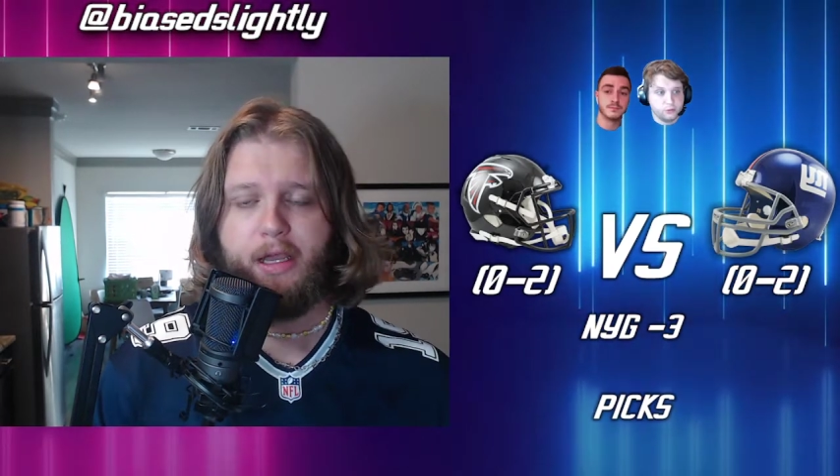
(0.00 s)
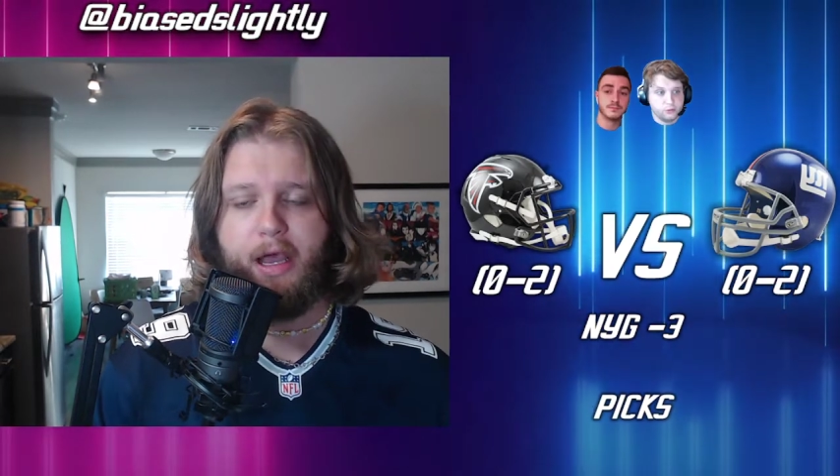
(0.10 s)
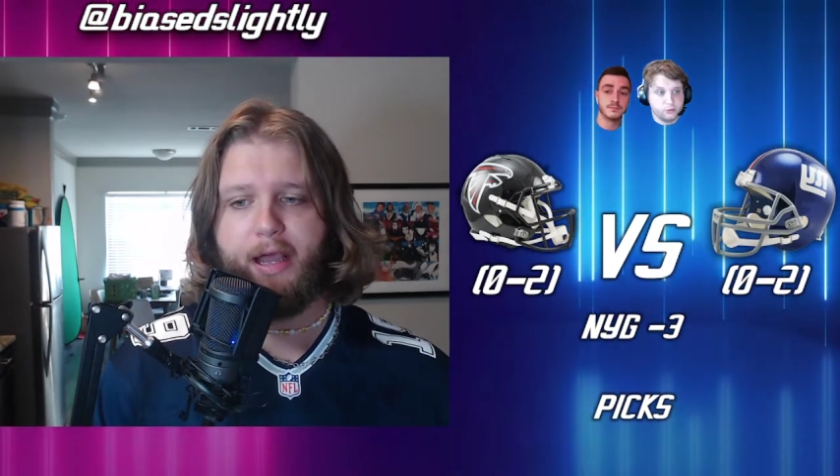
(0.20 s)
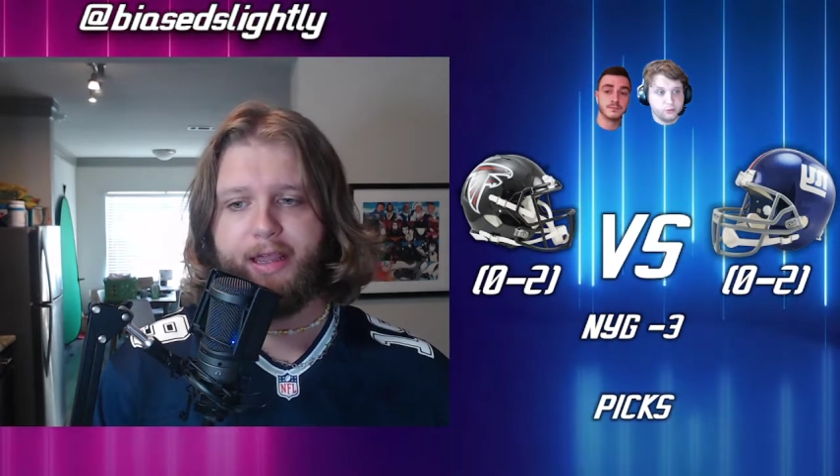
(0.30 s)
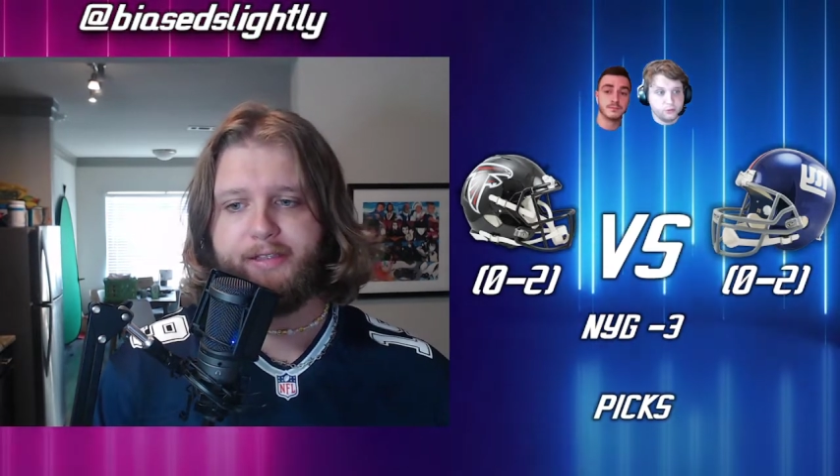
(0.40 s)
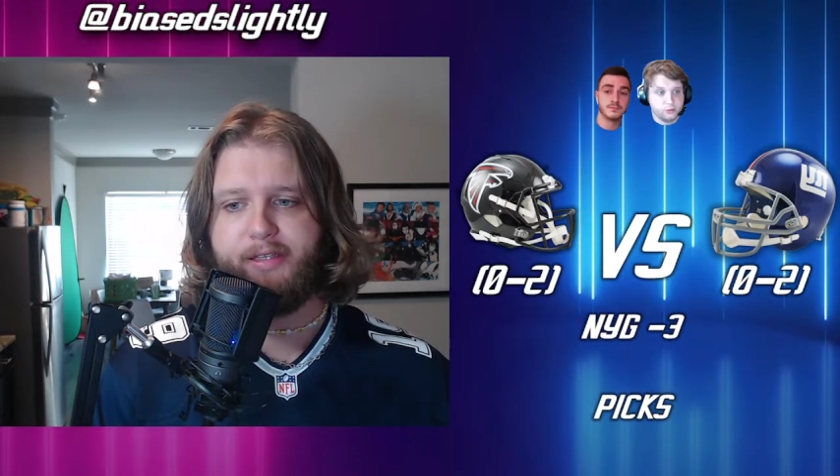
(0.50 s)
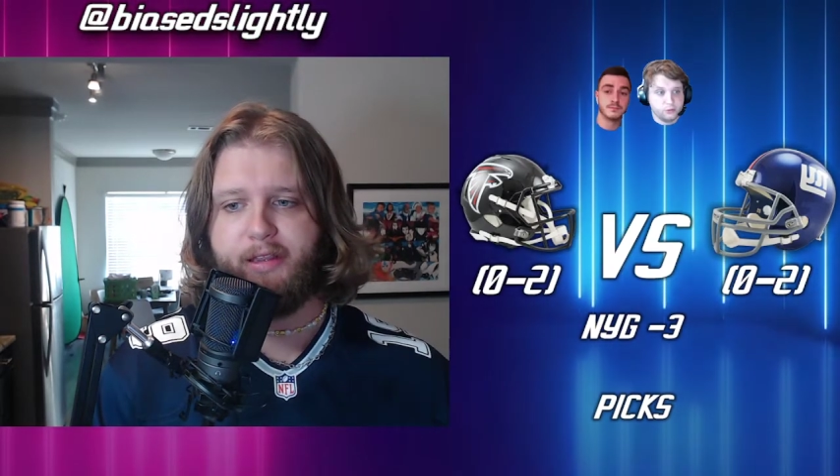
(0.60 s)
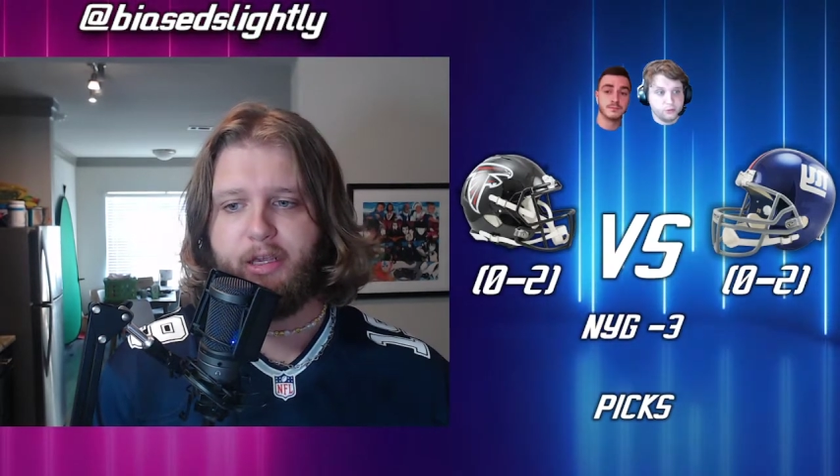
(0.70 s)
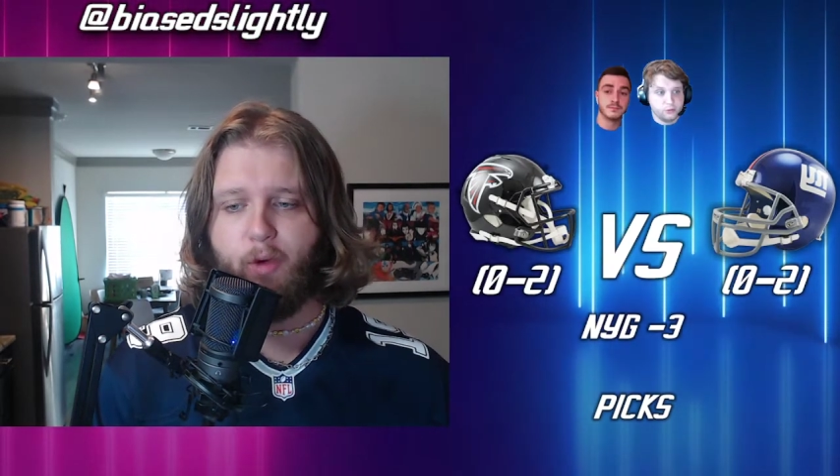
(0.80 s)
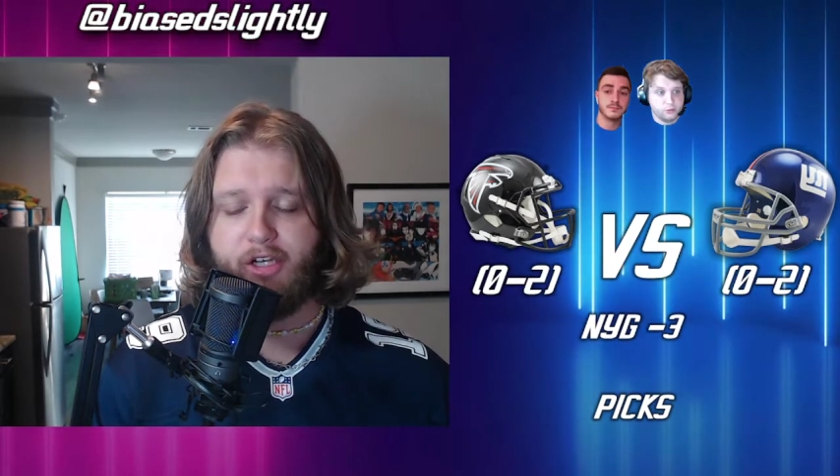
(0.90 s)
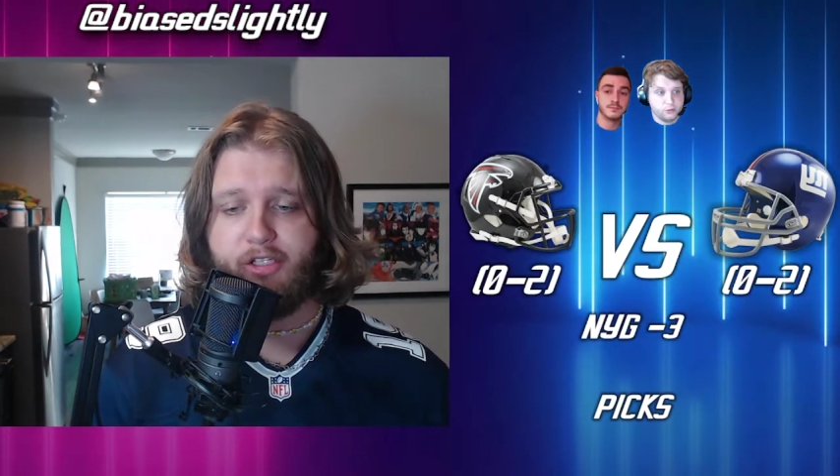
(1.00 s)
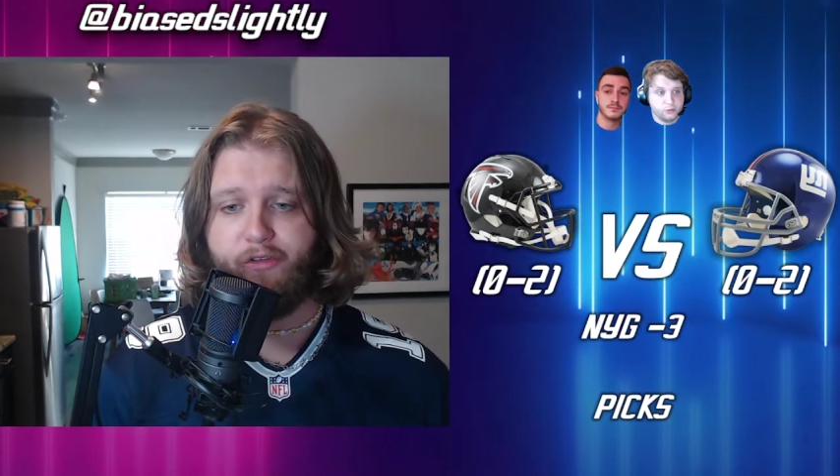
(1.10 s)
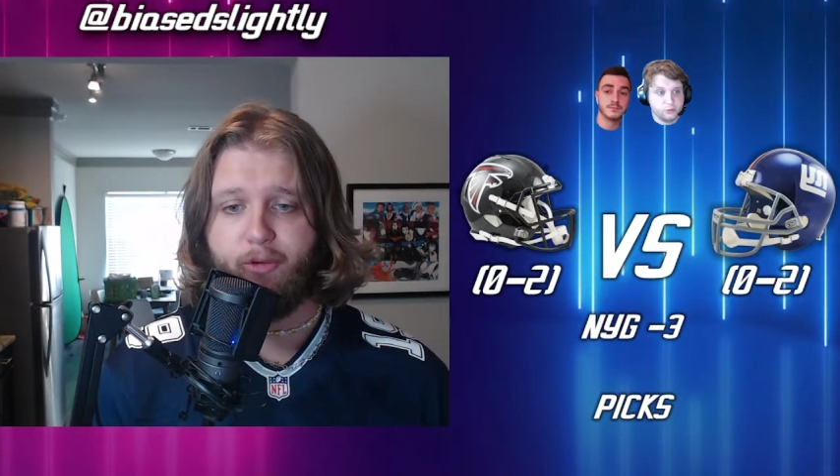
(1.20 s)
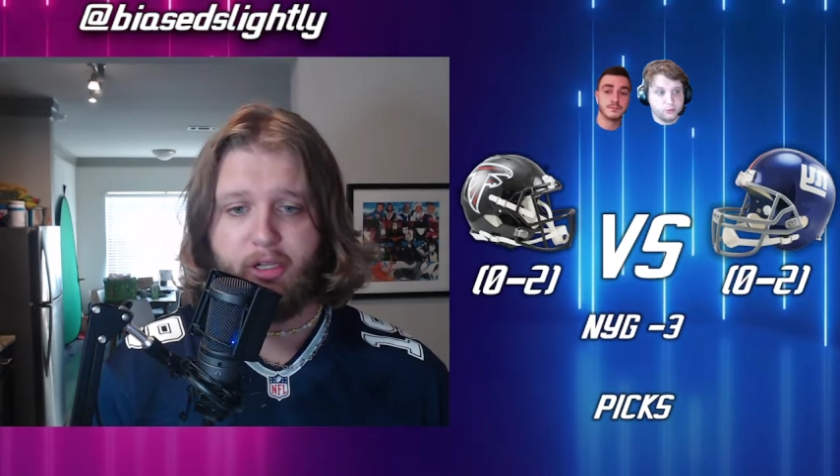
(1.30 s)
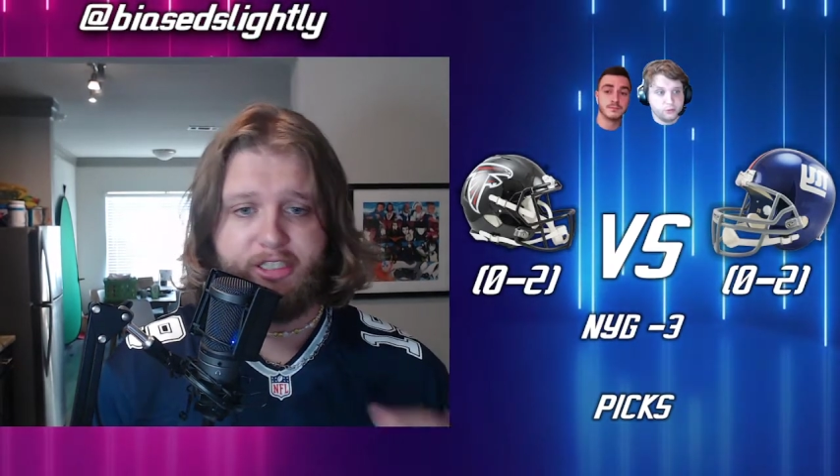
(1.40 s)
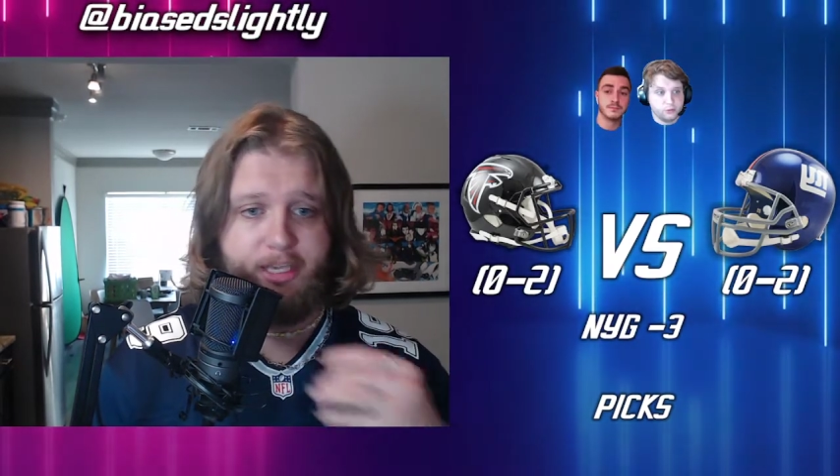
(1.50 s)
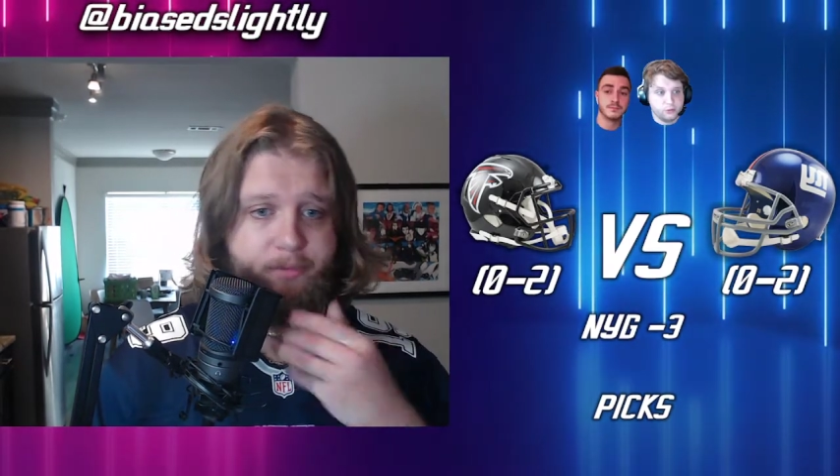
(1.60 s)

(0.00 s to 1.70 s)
against the Washington football team.